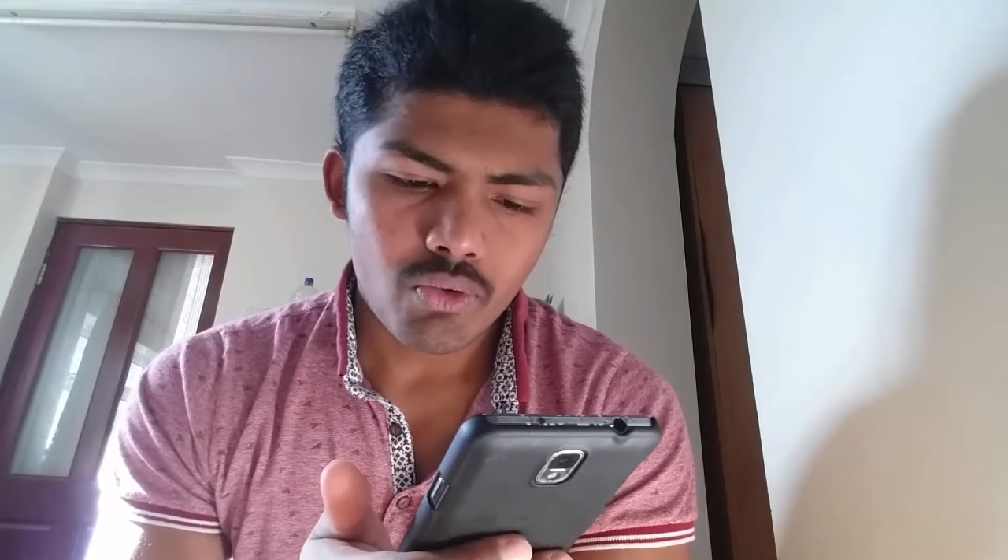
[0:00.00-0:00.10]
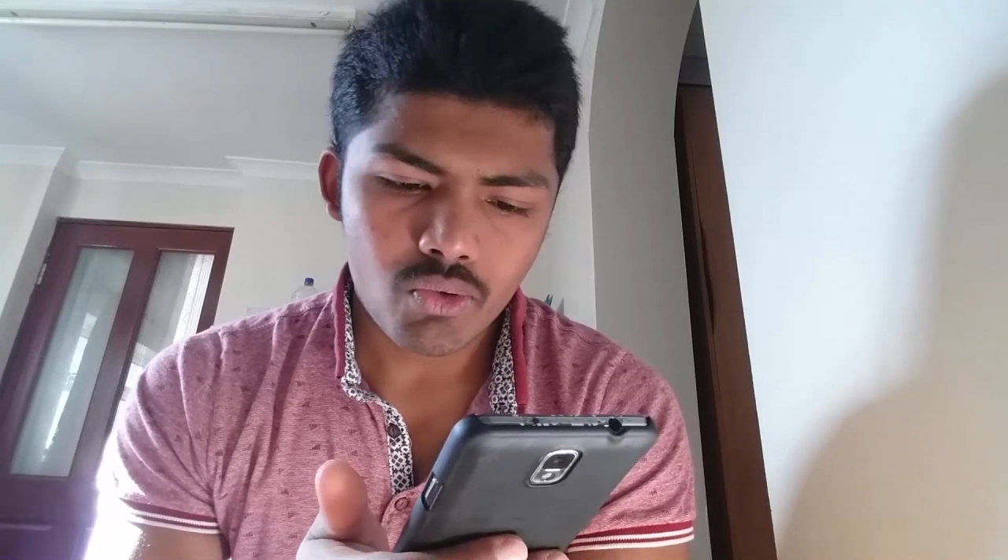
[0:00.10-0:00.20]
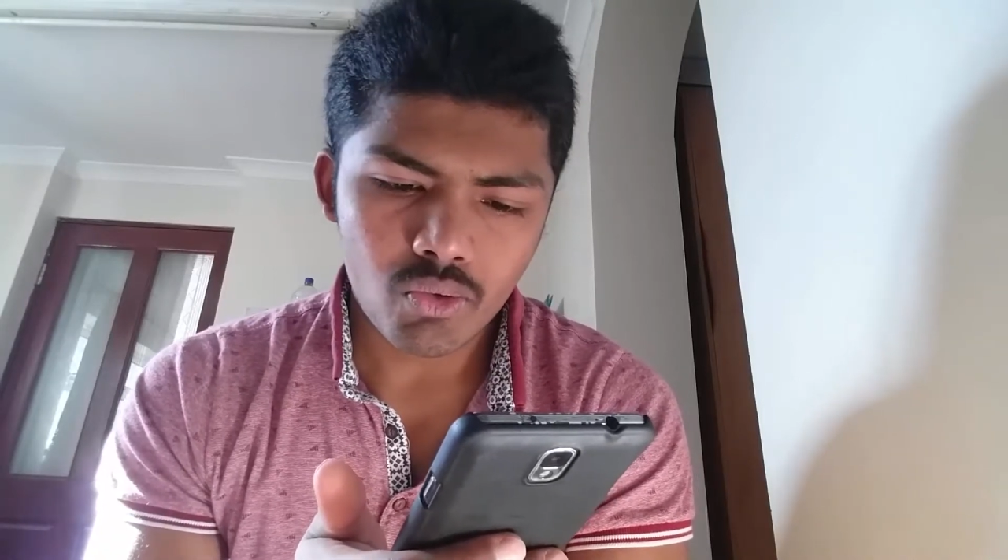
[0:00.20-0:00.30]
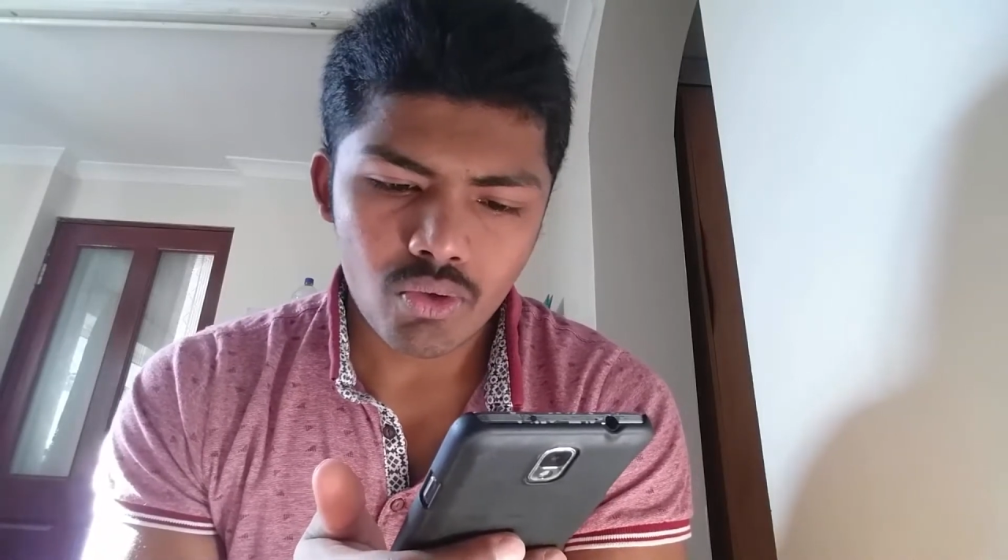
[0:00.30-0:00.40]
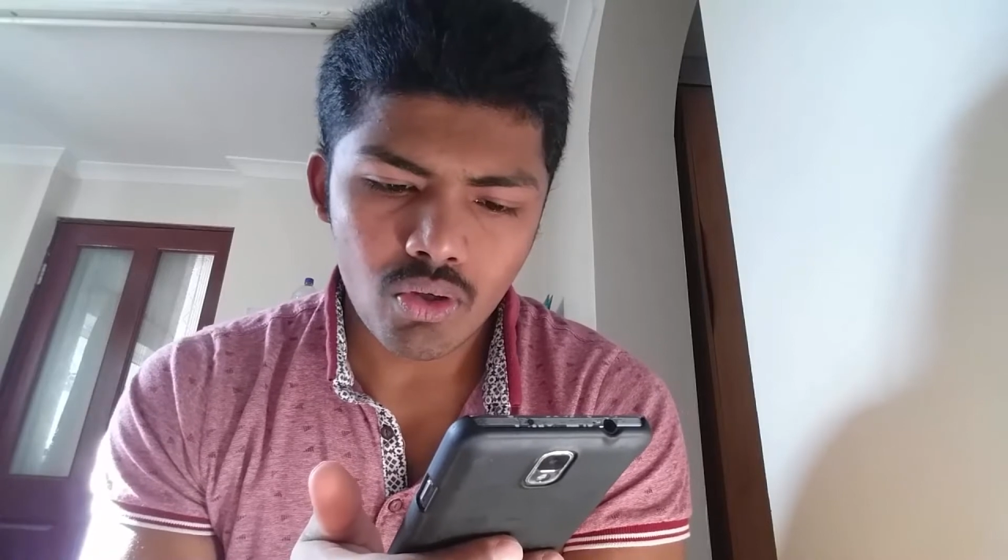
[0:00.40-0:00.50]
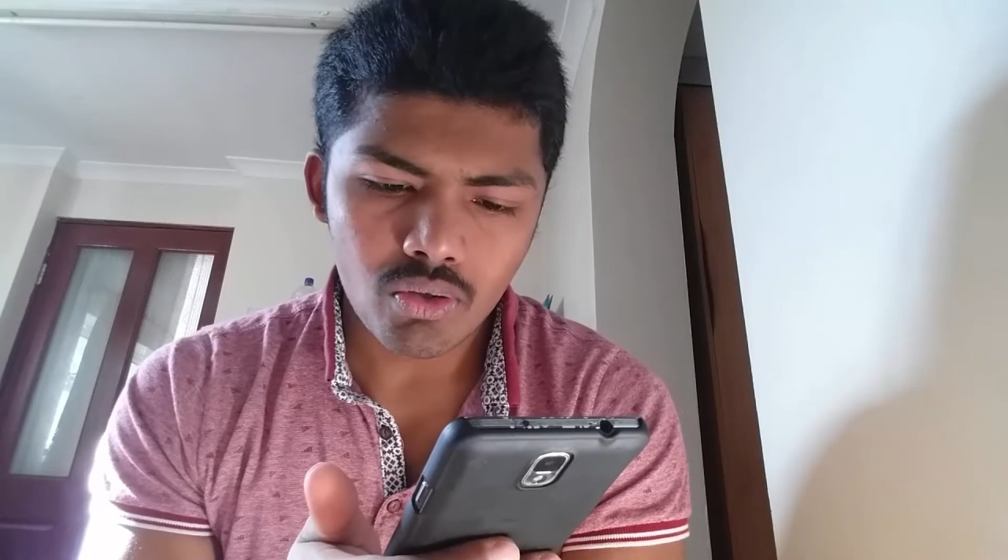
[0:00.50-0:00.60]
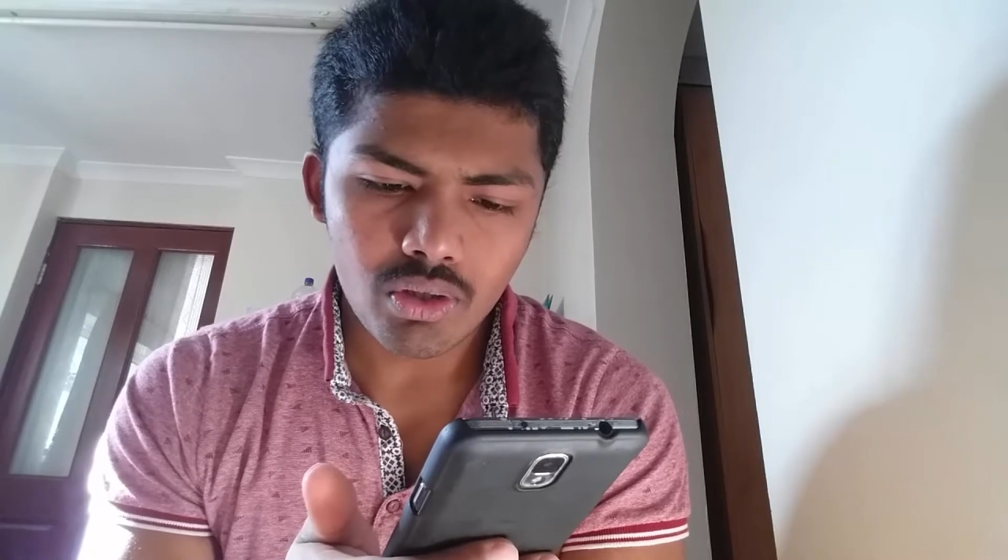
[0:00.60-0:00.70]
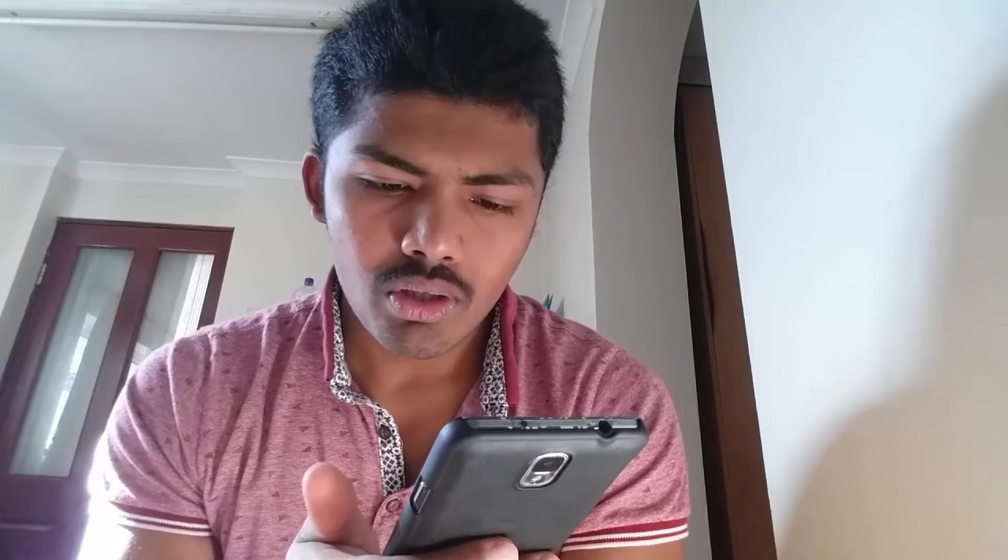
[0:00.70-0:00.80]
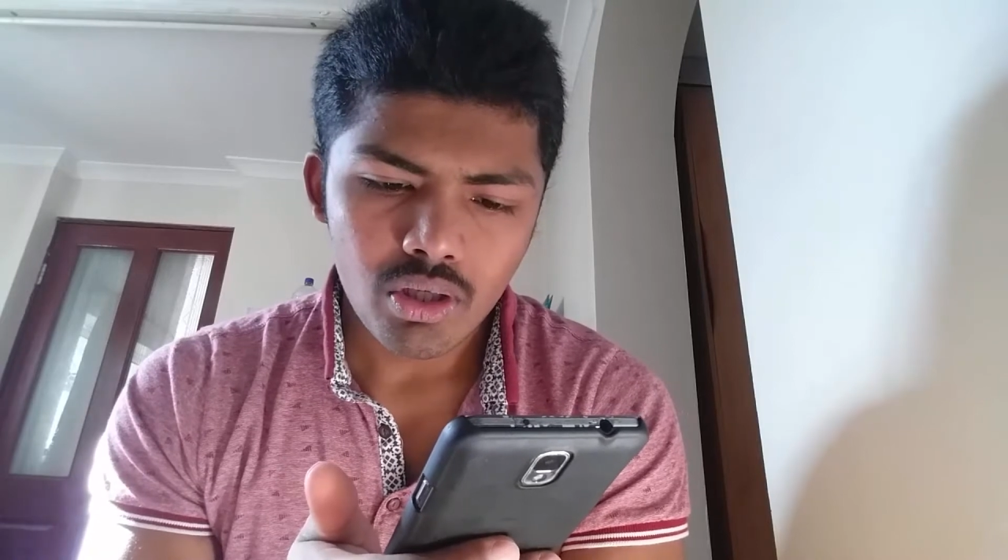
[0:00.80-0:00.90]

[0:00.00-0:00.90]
Sulong,